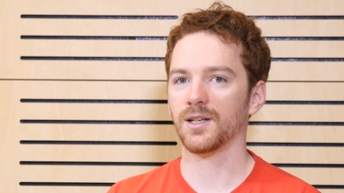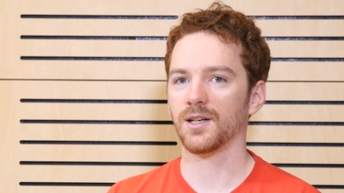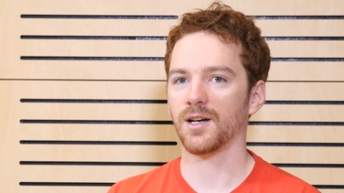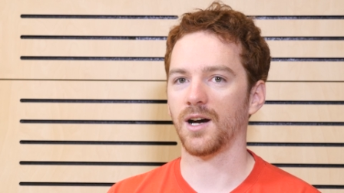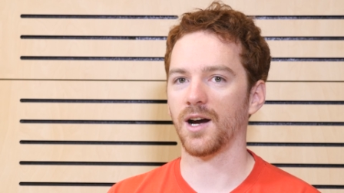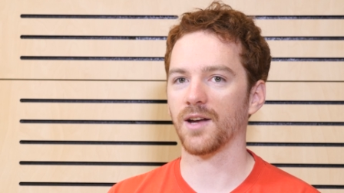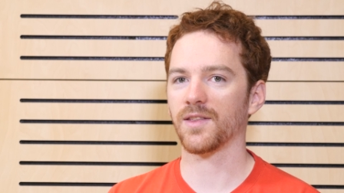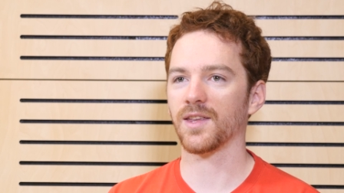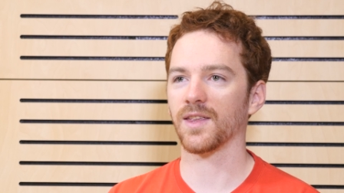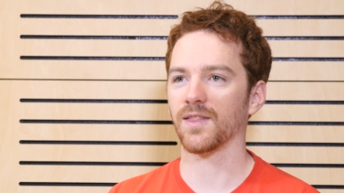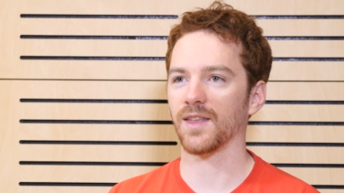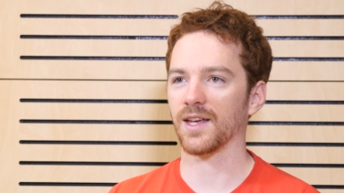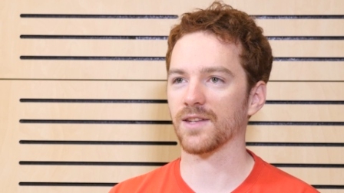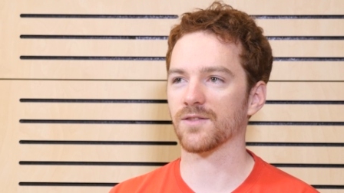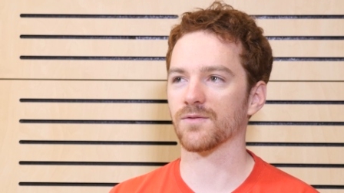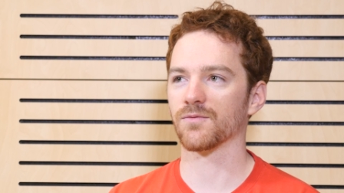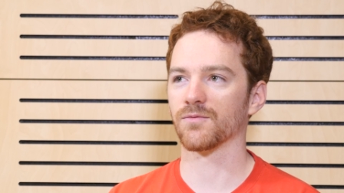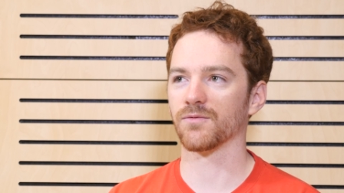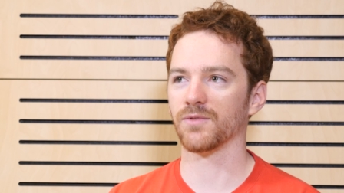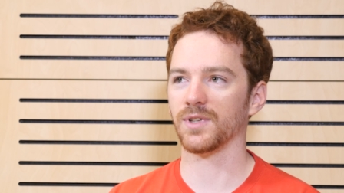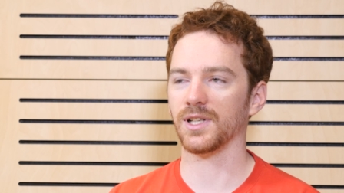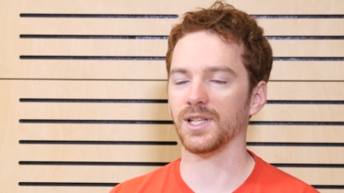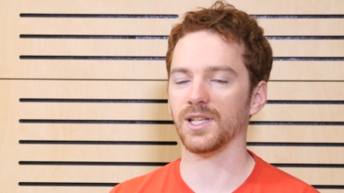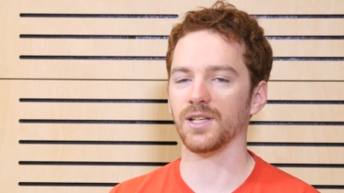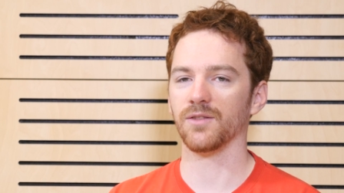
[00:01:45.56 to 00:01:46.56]
I think that's
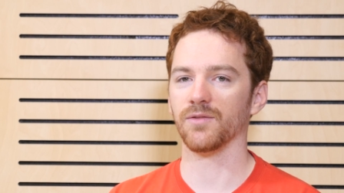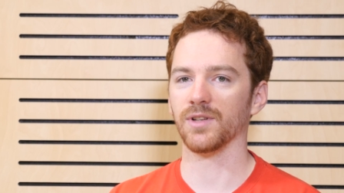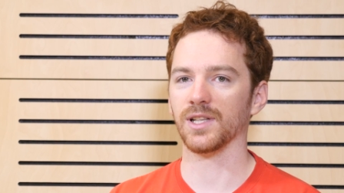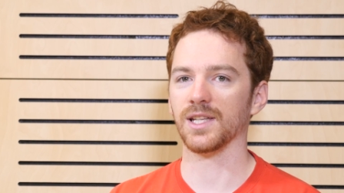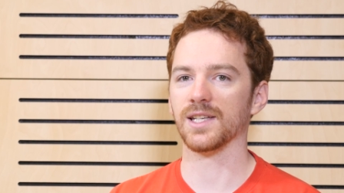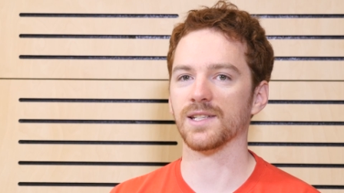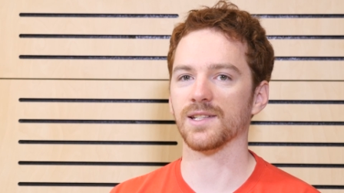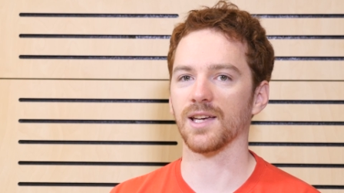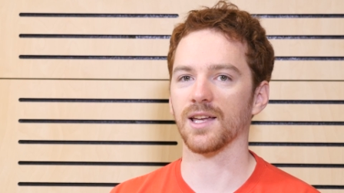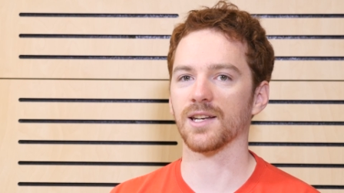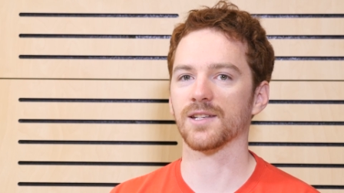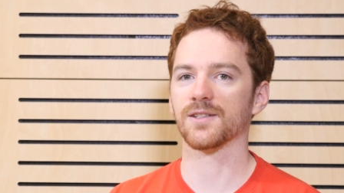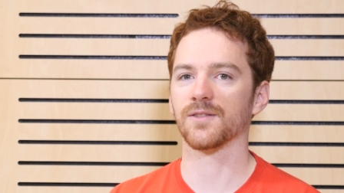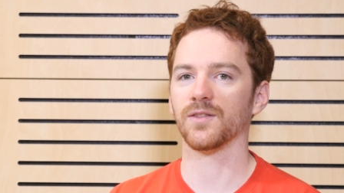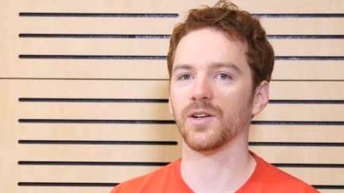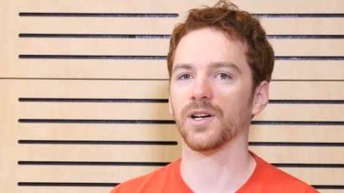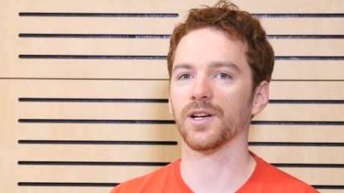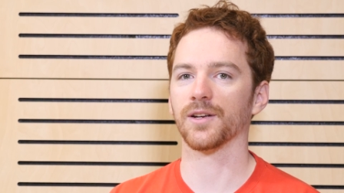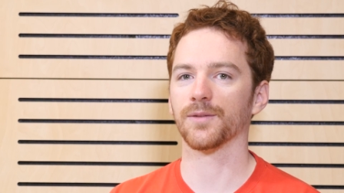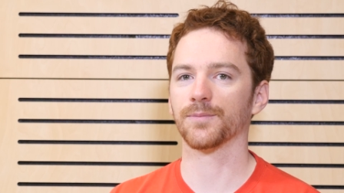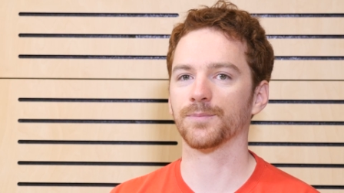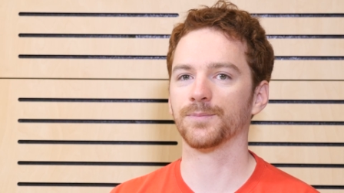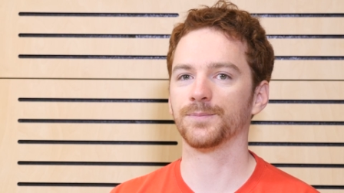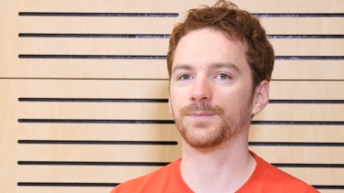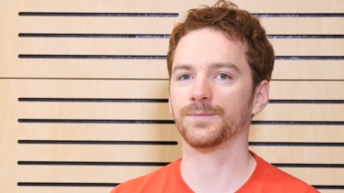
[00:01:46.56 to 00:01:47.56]
really, really
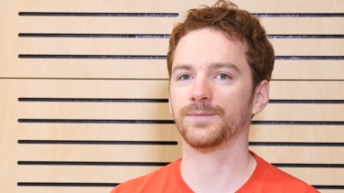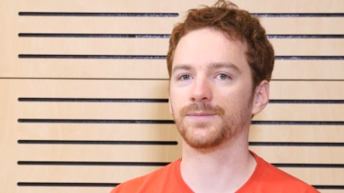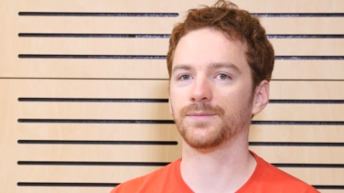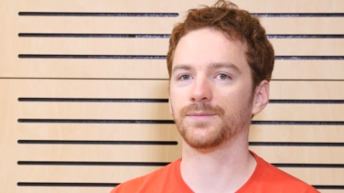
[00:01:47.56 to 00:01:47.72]
satisfying.